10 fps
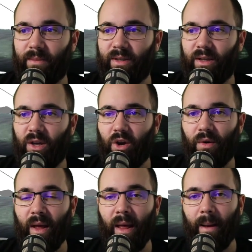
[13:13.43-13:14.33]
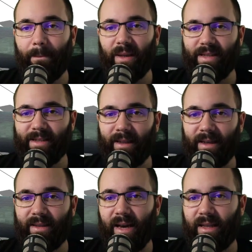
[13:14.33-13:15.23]
in here, place it
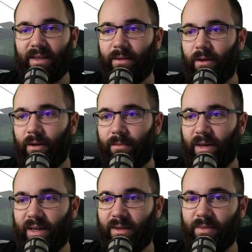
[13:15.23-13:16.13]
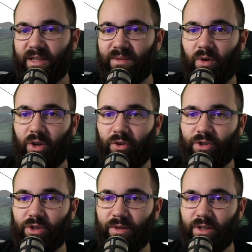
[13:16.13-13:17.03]
like that, make it a bit smaller.
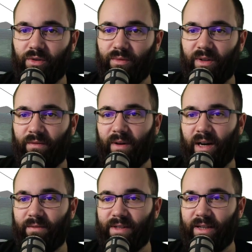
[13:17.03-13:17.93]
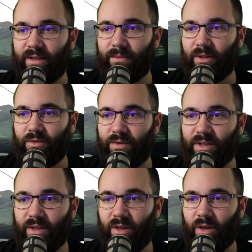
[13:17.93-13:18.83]
So let's go with 5
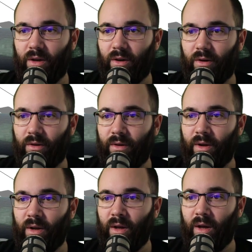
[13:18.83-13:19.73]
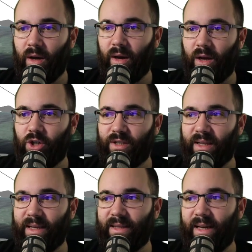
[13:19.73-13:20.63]
centimeters here, just
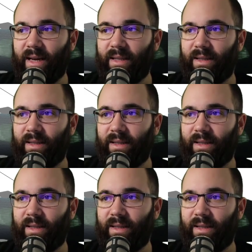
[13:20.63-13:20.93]
like that.